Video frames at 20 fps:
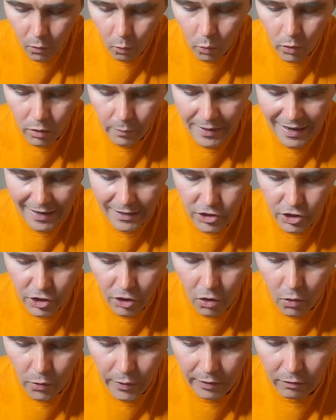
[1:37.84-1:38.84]
will be actually
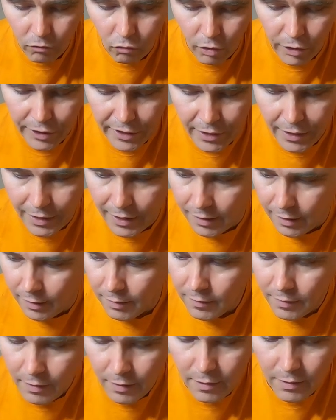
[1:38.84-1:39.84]
going right in here.
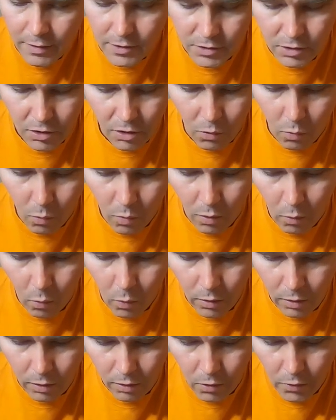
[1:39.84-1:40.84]
So what
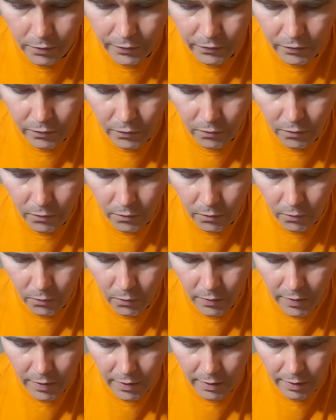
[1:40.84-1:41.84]
we're going to
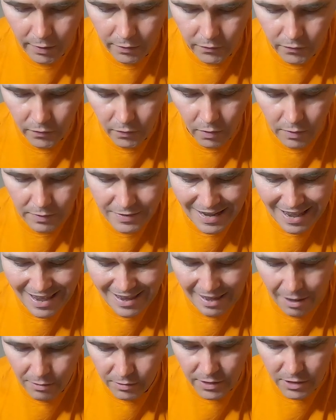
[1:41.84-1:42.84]
do is
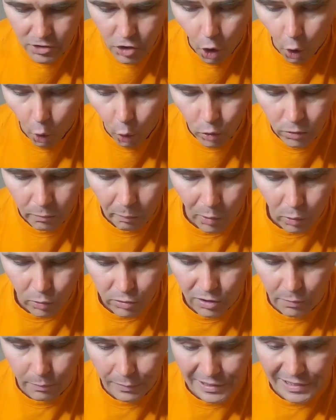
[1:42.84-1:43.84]
take out this whole
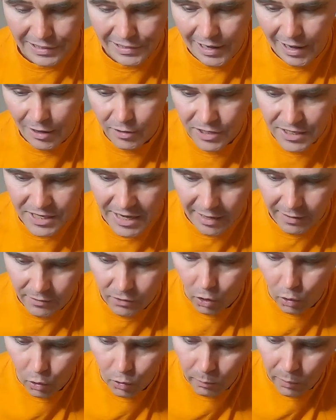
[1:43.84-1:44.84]
bolt completely. How you take out the
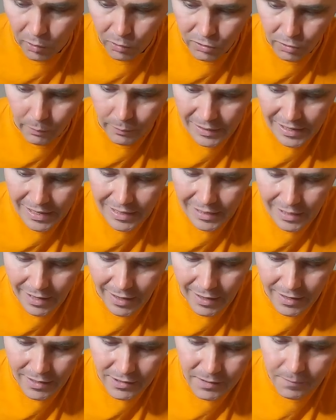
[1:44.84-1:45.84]
whole bolt completely
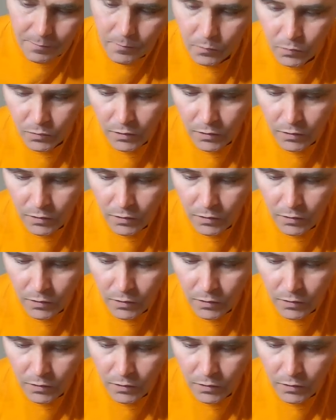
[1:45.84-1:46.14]
is